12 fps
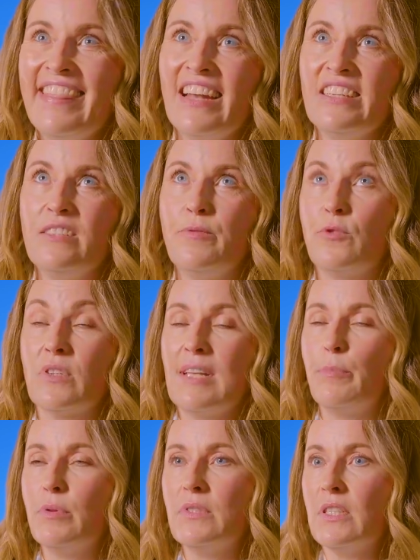that it, for
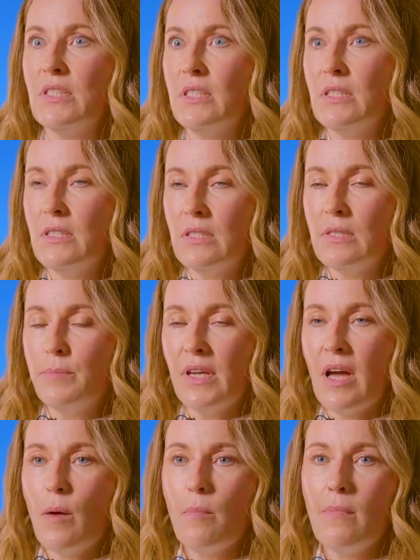example, doesn't
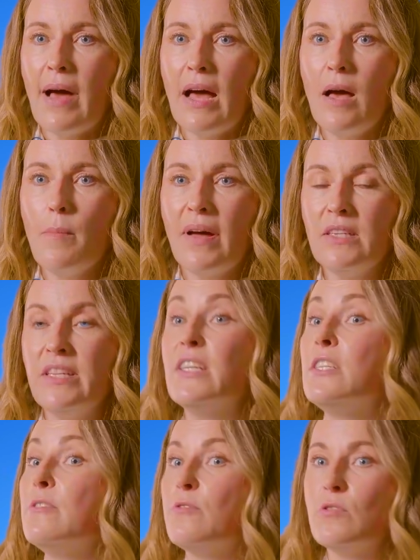become
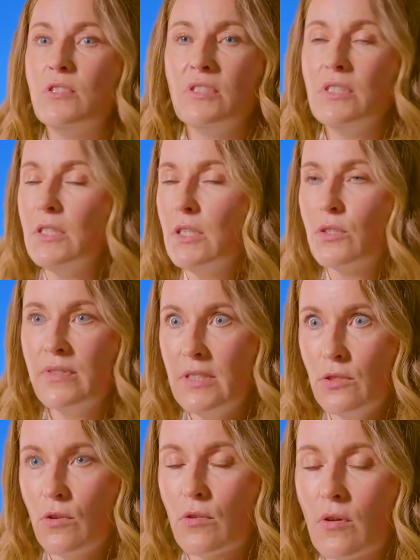addictive or doesn't
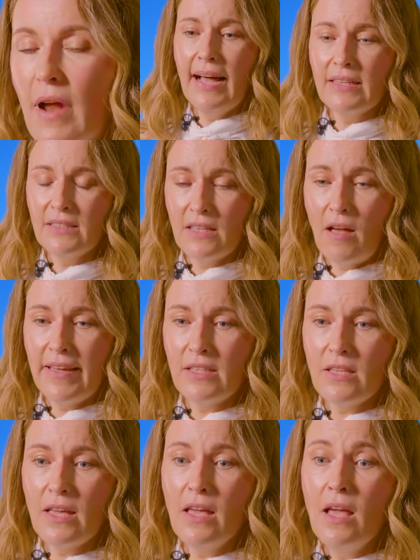increase your
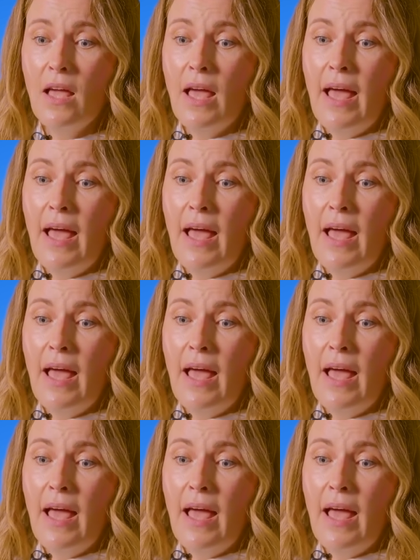anxiety.